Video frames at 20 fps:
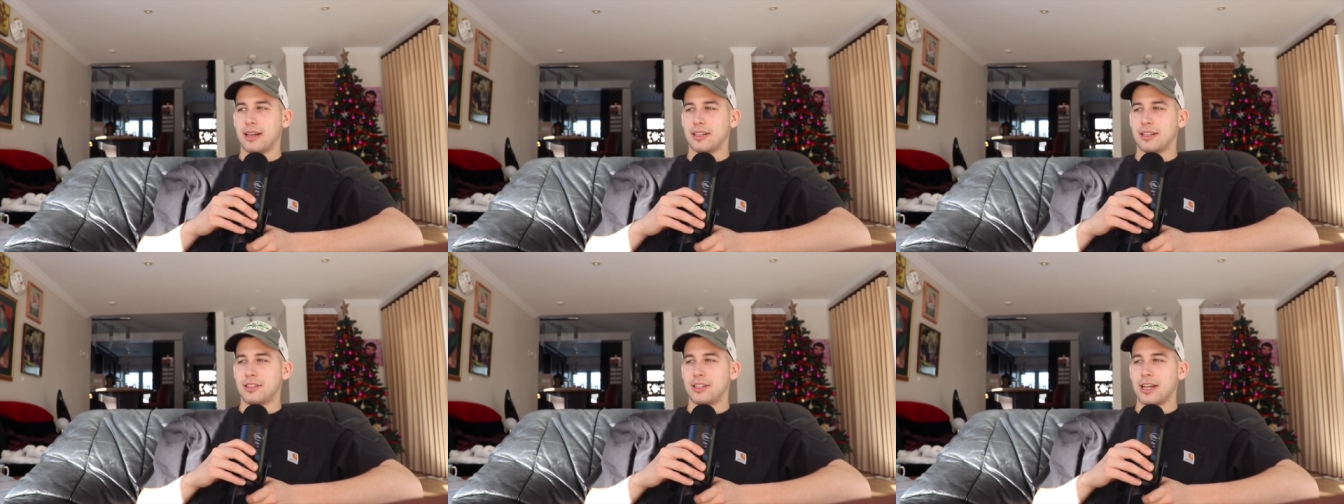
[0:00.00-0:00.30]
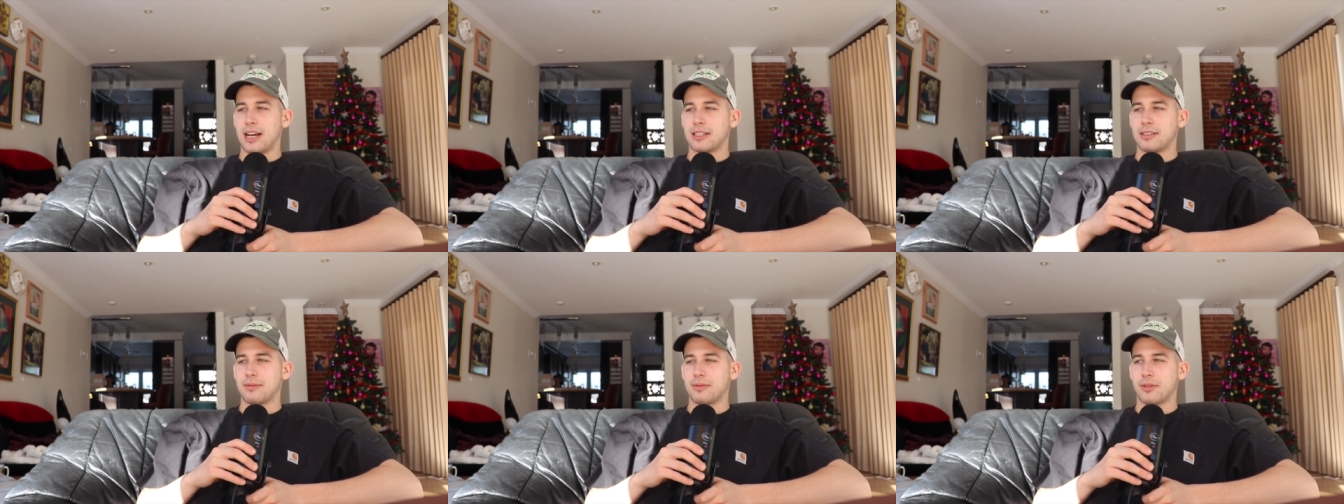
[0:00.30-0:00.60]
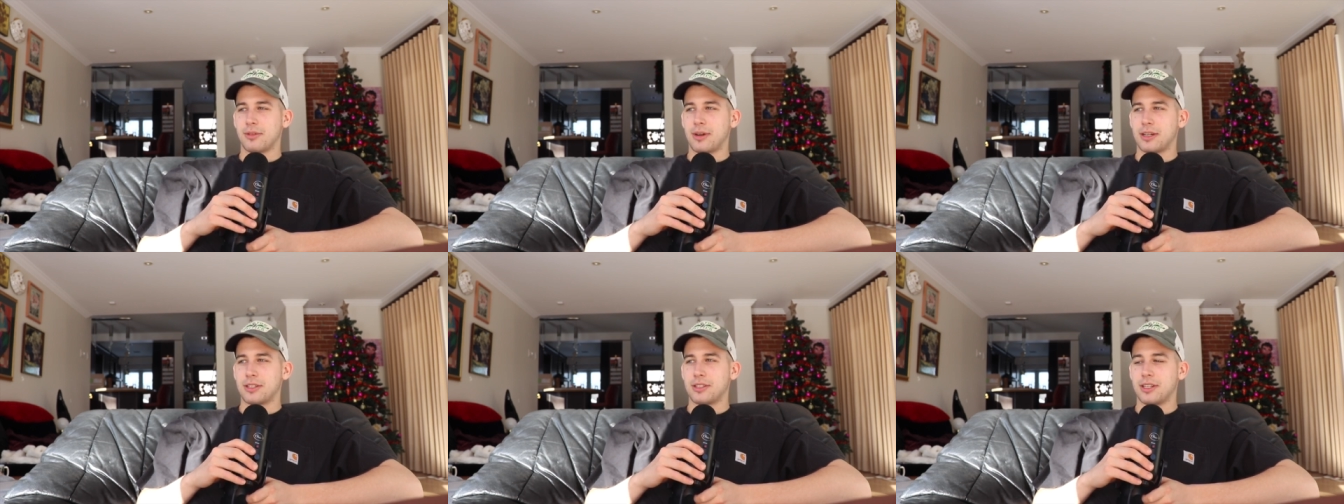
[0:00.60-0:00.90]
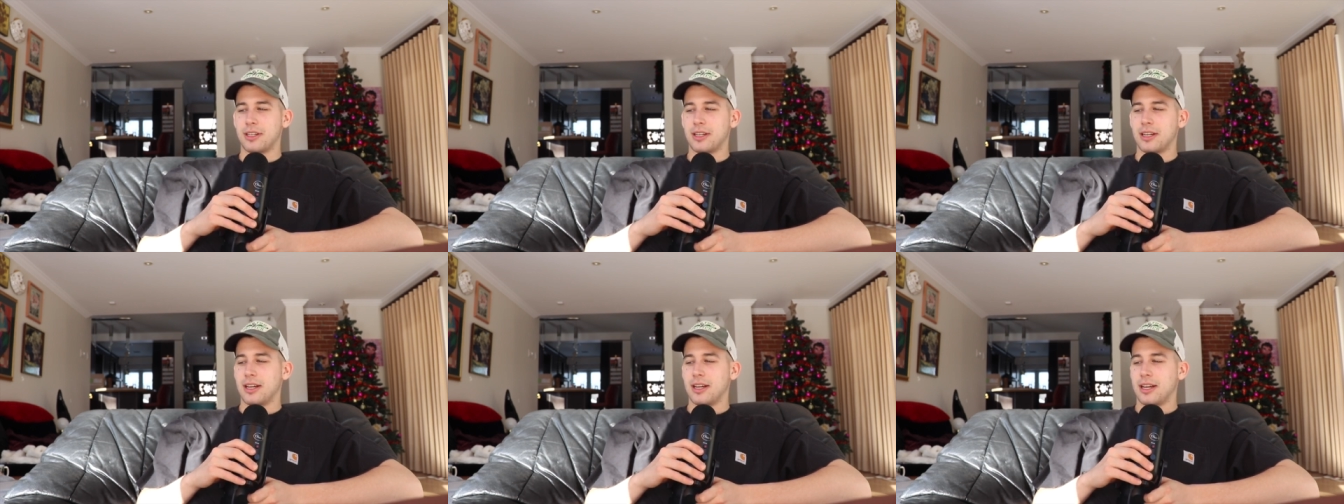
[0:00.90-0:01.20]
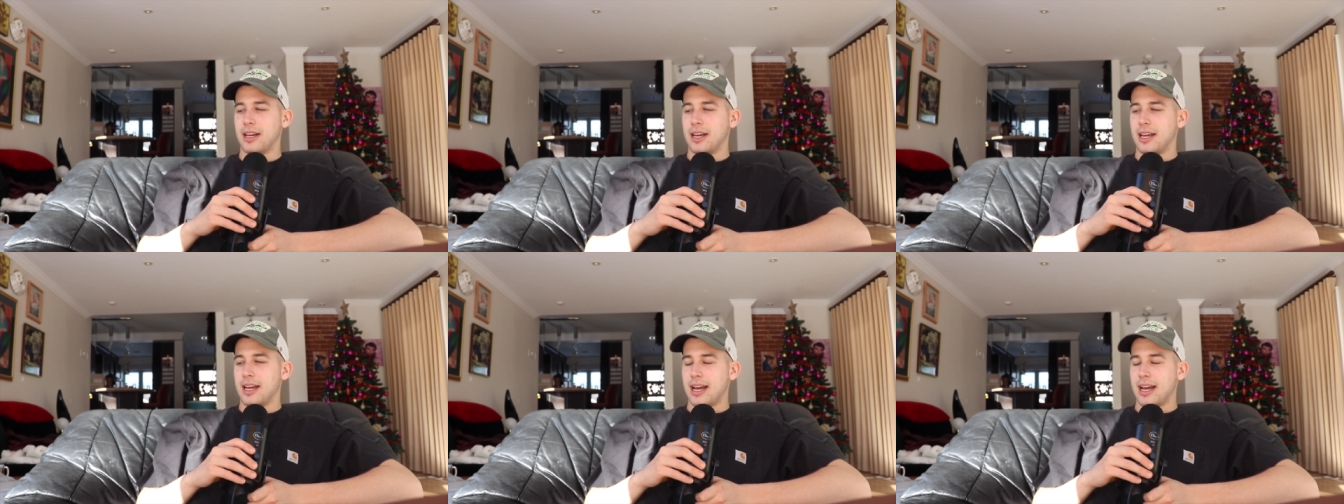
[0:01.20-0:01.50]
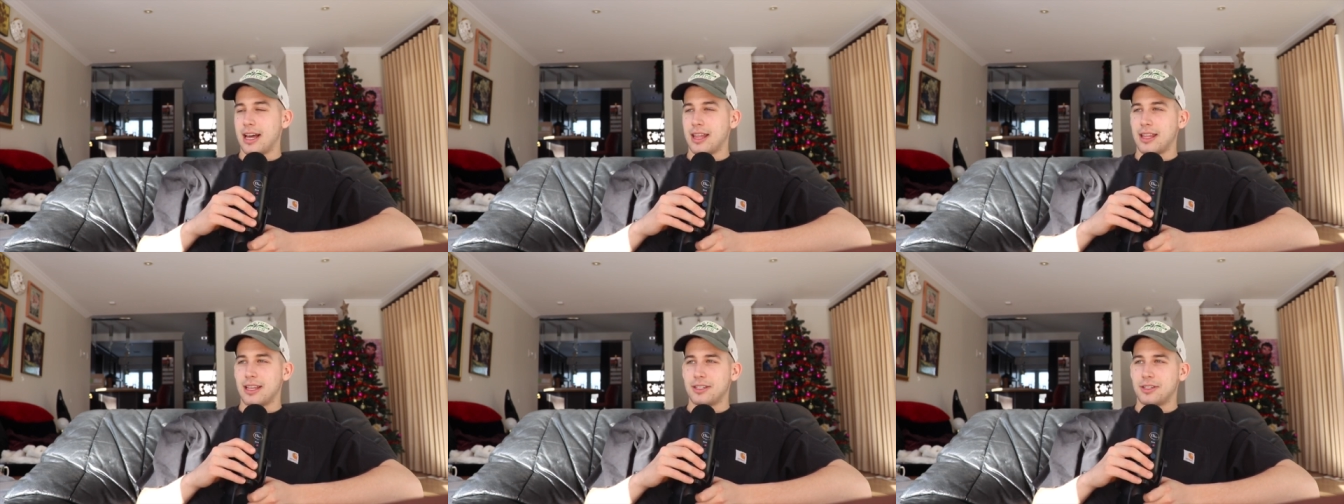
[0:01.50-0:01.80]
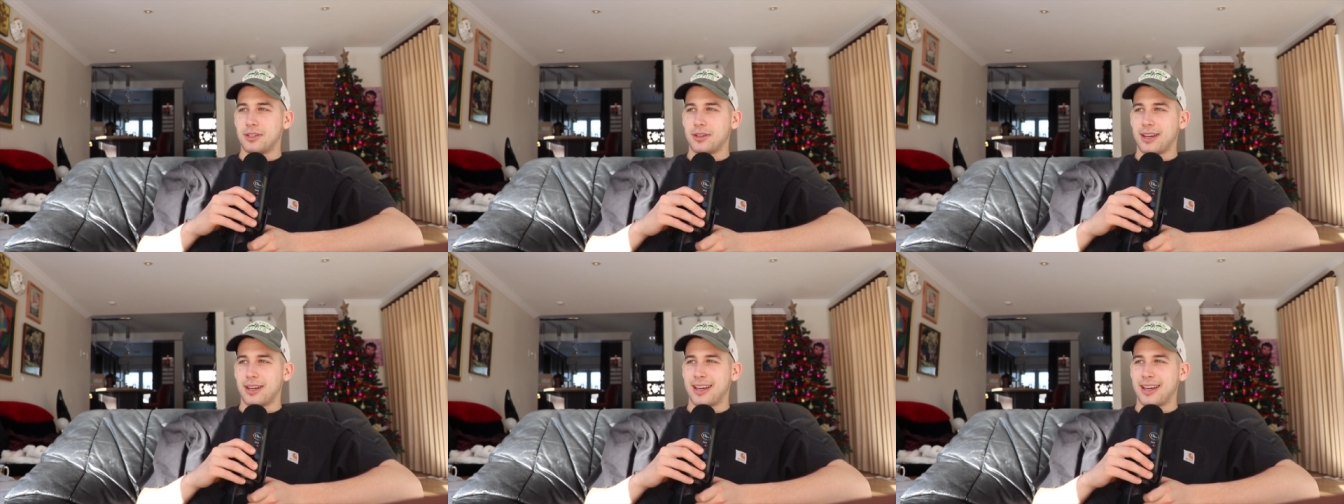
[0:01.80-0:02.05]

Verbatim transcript: I think she asked him a question, and then she,